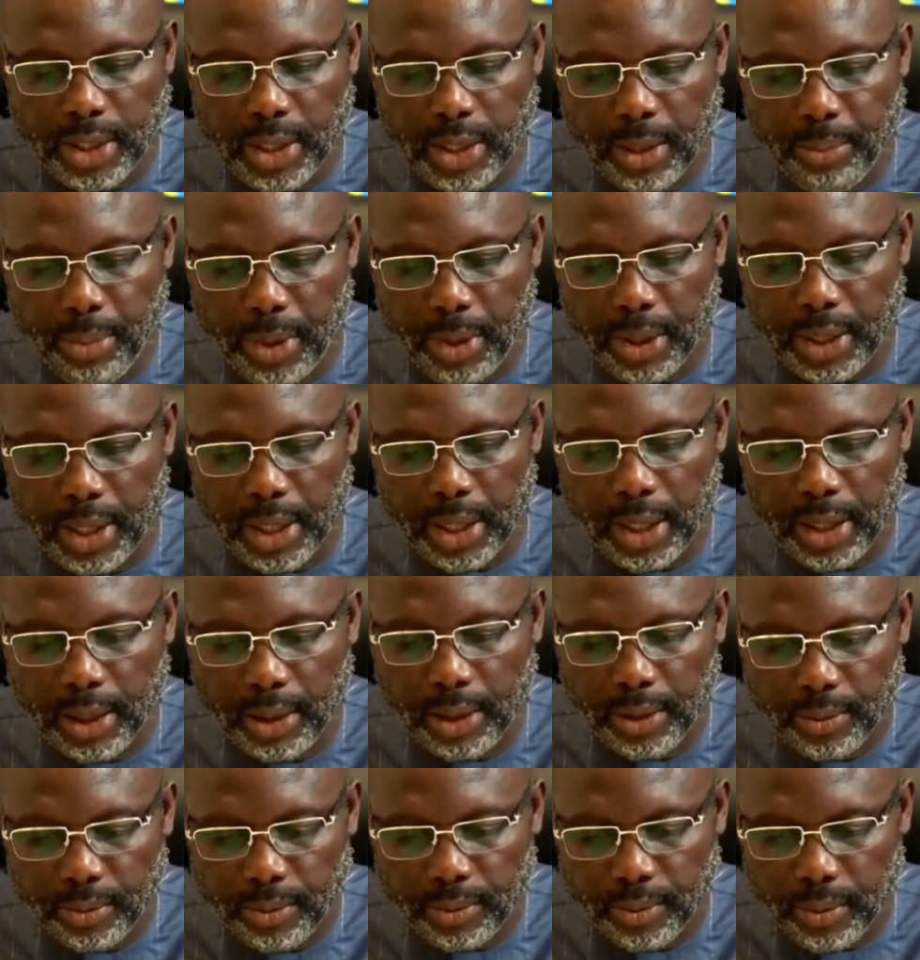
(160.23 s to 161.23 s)
sympathy
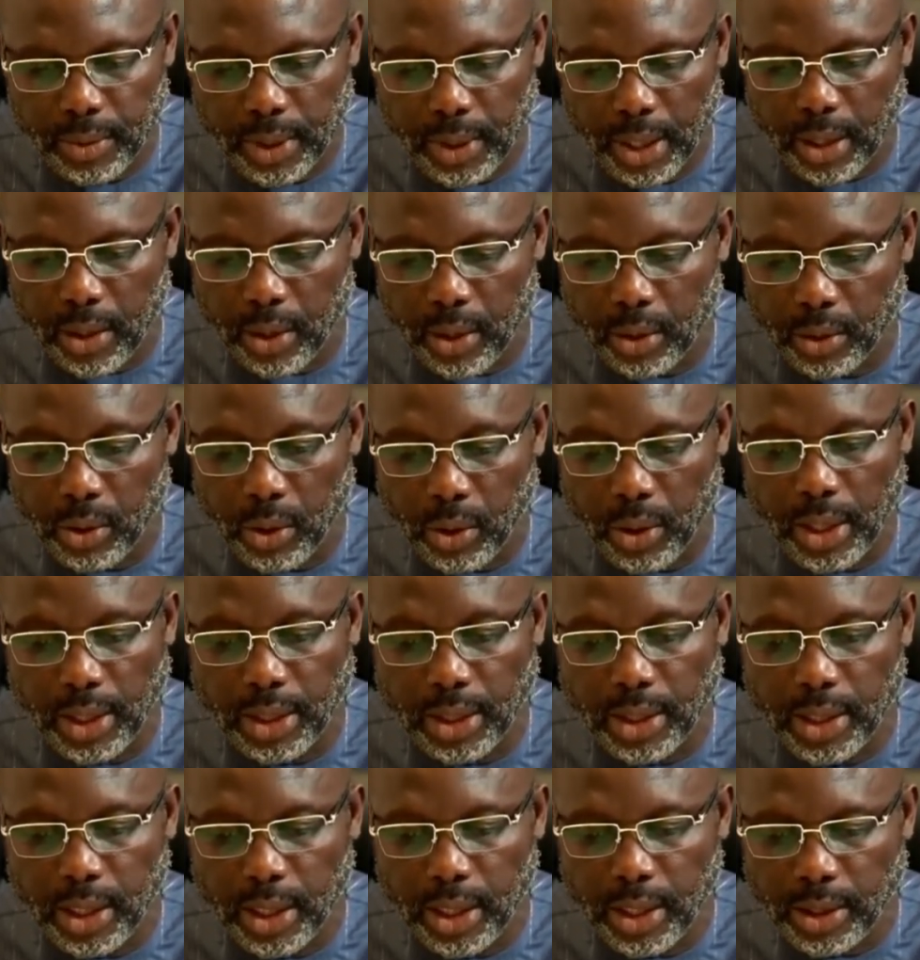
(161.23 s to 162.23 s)
and
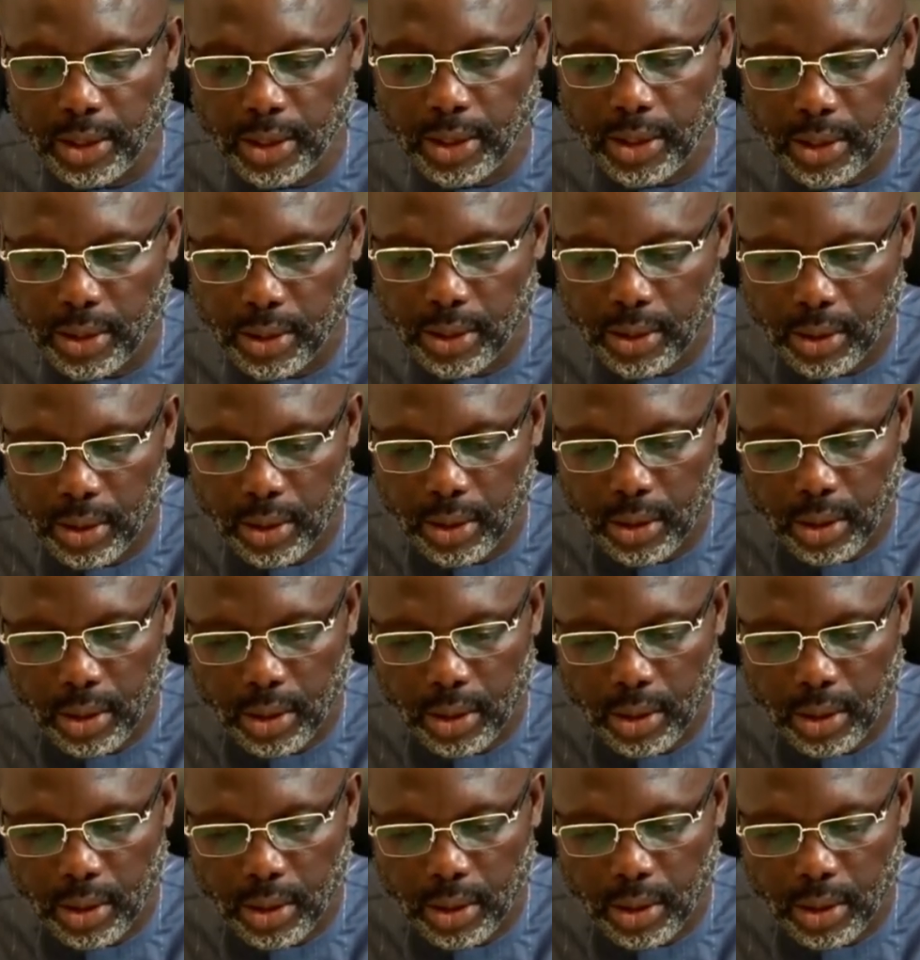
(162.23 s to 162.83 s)
condolences